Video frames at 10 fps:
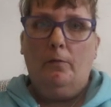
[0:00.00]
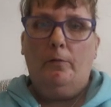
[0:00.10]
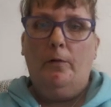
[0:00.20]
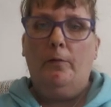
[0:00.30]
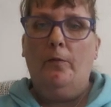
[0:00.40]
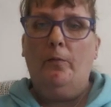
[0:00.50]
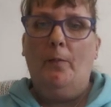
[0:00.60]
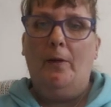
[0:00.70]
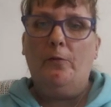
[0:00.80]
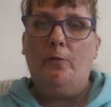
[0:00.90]
This is
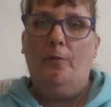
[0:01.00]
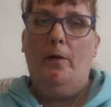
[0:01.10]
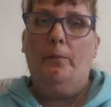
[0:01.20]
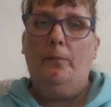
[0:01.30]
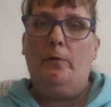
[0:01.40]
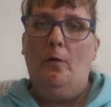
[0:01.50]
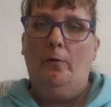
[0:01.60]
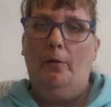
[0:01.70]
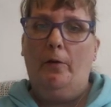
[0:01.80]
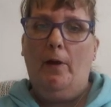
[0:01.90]
my script
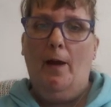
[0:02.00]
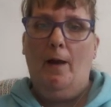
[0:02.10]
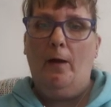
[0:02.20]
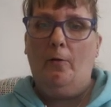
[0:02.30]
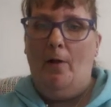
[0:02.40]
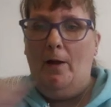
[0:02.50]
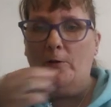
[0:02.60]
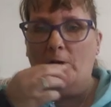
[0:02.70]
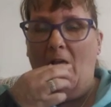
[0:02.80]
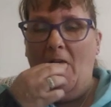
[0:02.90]
on a car
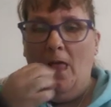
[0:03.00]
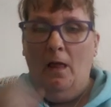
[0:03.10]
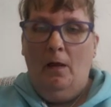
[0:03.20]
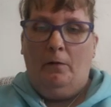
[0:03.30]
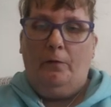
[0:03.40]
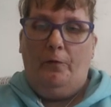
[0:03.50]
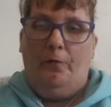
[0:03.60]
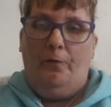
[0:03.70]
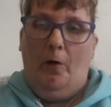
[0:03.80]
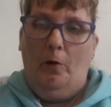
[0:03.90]
crash.
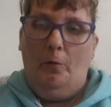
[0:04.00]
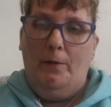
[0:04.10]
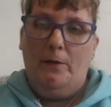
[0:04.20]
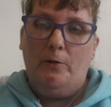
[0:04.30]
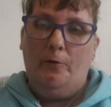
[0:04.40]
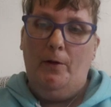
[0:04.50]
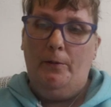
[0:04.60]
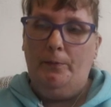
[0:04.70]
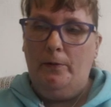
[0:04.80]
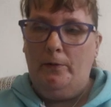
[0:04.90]
The following
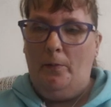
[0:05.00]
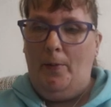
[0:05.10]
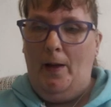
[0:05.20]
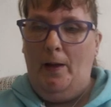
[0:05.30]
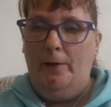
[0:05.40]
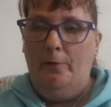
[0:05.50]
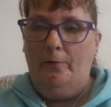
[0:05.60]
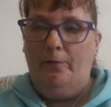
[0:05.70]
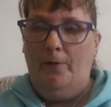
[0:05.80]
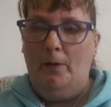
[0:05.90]
script is about a
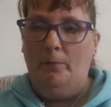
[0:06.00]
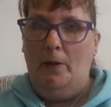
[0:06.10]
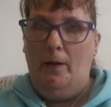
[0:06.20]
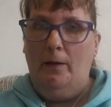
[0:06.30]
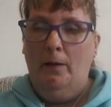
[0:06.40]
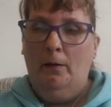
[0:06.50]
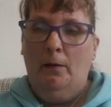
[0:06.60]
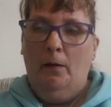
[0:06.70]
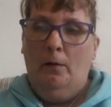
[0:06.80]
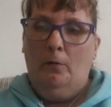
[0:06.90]
young family
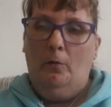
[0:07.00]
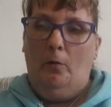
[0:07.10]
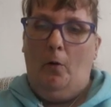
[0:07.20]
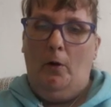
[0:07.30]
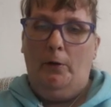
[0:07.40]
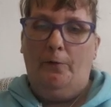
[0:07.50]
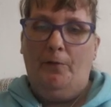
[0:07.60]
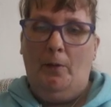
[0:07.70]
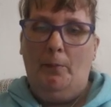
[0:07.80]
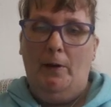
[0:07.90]
who go on a
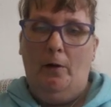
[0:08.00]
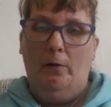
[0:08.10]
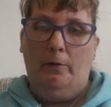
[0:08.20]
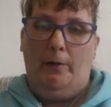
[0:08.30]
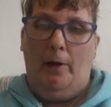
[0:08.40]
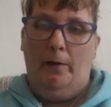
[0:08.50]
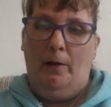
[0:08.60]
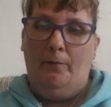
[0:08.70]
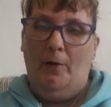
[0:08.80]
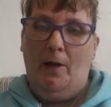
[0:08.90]
family holiday
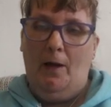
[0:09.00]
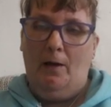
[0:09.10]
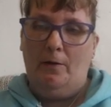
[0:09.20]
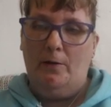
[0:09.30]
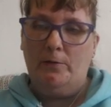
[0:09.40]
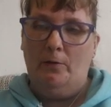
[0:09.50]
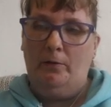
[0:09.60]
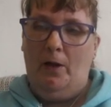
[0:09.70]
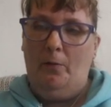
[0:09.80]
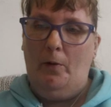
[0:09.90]
and have a car crash
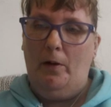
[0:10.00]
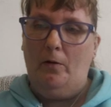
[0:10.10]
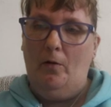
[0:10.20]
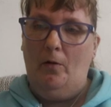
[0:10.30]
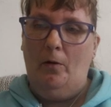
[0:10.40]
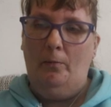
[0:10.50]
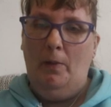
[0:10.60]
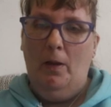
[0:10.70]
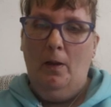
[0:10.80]
on their way home.